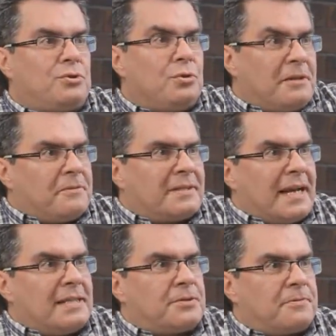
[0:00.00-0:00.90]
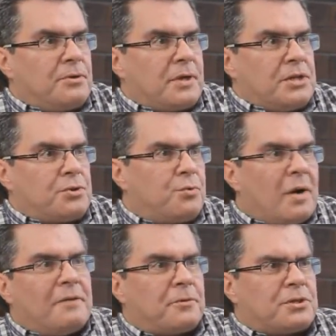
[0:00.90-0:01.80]
two different kinds of education,
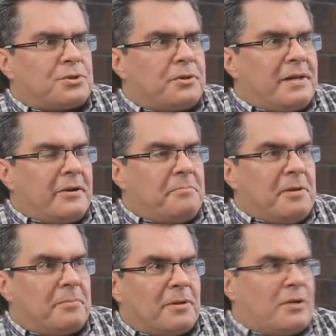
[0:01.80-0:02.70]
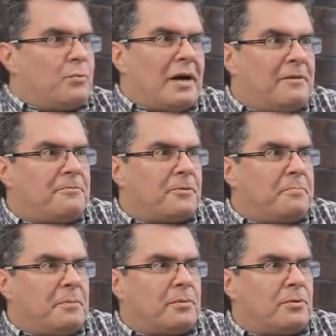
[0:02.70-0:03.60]
one for extraordinary people and one for
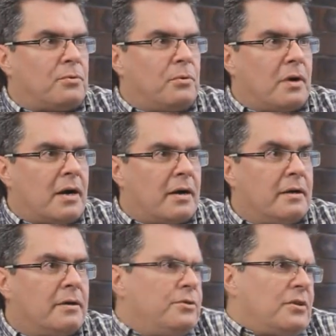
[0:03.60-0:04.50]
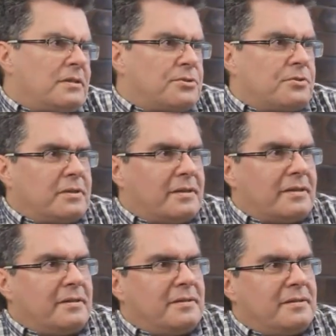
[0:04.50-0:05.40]
people who are not extraordinary?